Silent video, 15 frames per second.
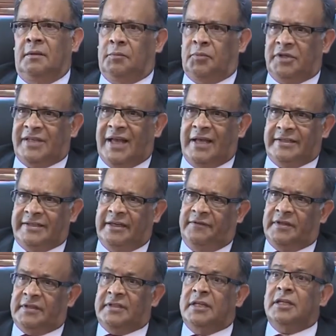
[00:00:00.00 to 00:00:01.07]
precisely
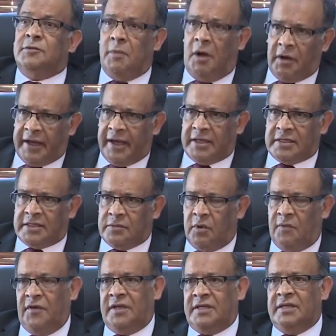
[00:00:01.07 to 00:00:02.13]
these niche markets,
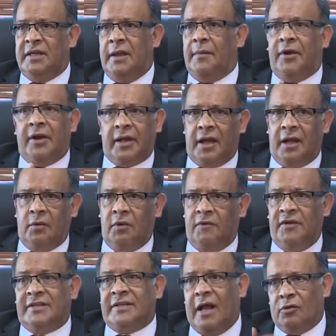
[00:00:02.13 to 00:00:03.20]
whether it's in America,
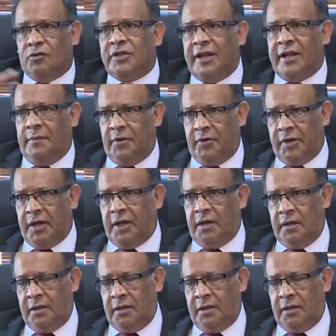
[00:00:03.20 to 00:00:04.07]
whether it's outside America.